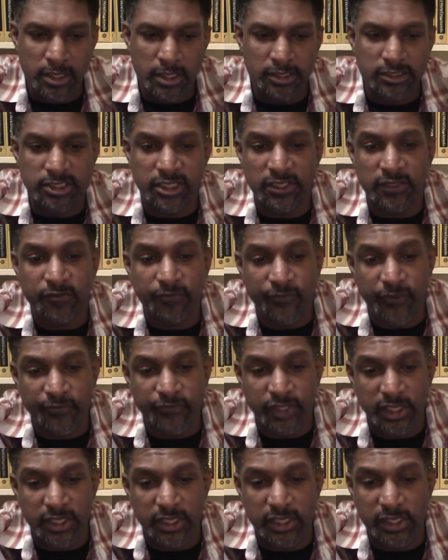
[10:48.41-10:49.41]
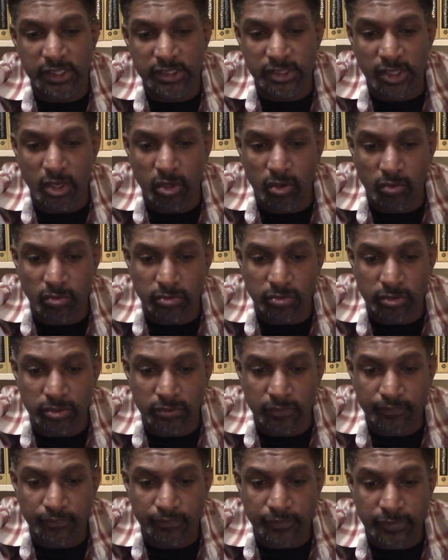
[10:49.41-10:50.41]
She's 50 years old.
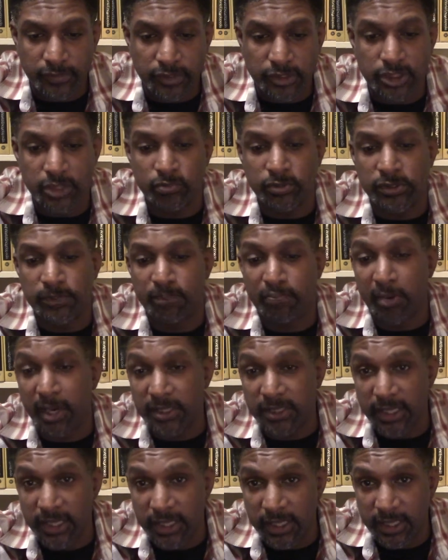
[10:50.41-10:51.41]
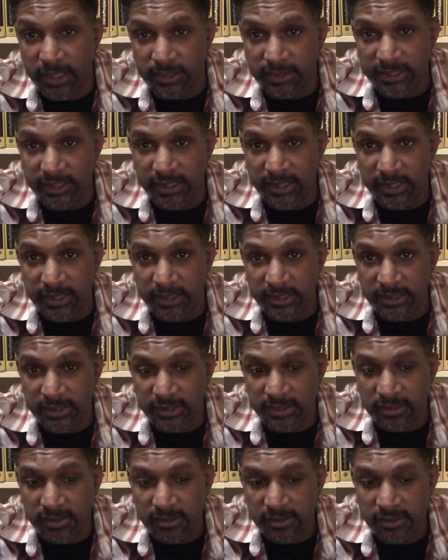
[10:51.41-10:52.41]
She was pregnant in her teens.